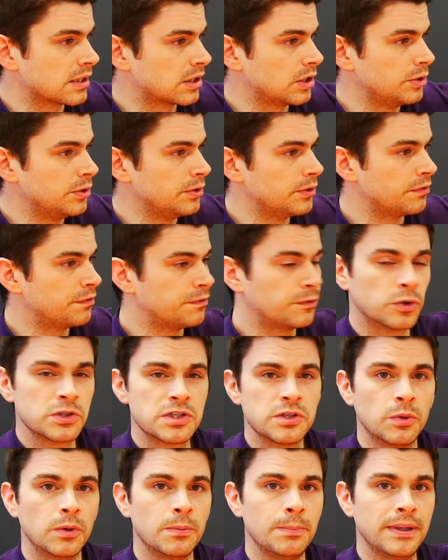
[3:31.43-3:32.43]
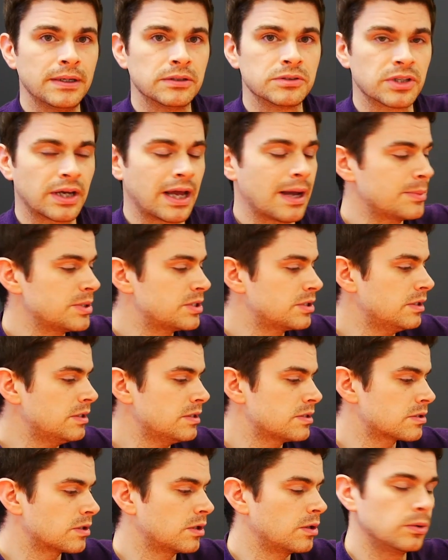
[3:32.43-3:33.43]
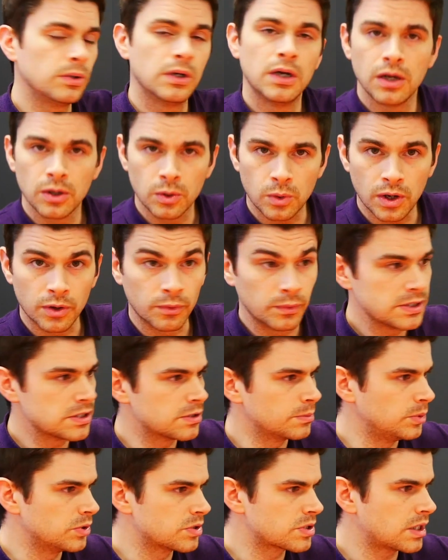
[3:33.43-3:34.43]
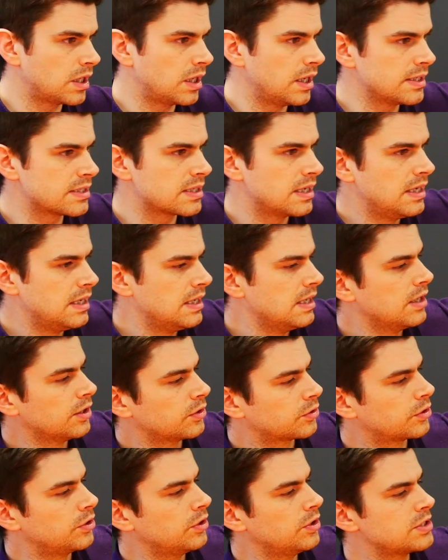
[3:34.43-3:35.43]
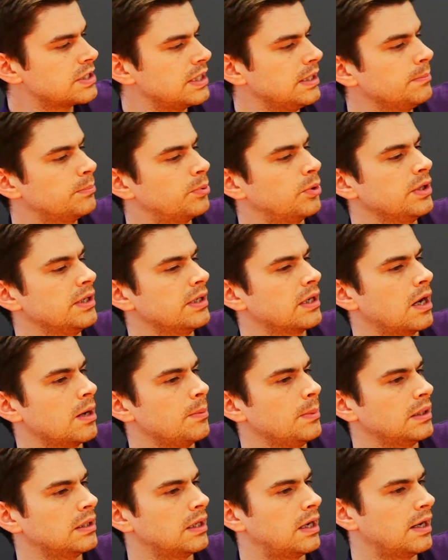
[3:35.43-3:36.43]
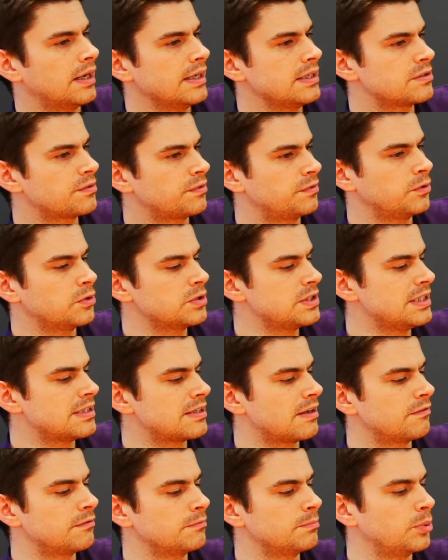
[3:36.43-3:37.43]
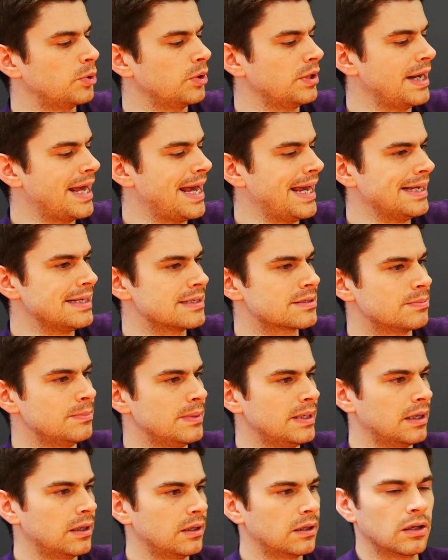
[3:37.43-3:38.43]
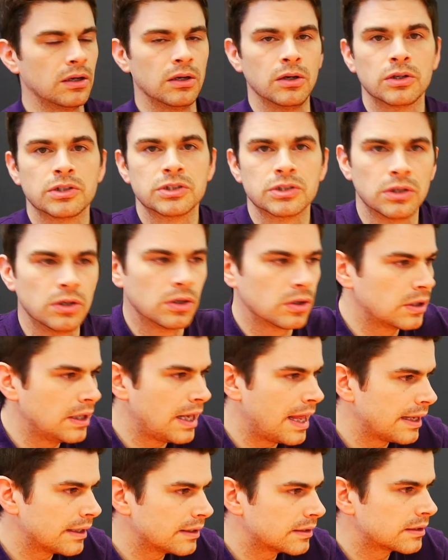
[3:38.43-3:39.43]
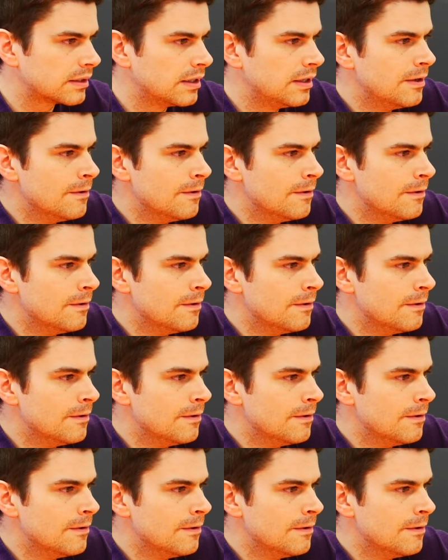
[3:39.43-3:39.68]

include a 41mm diameter, so quite a reasonable size, 13.9mm height, 47.8mm lug to lug length.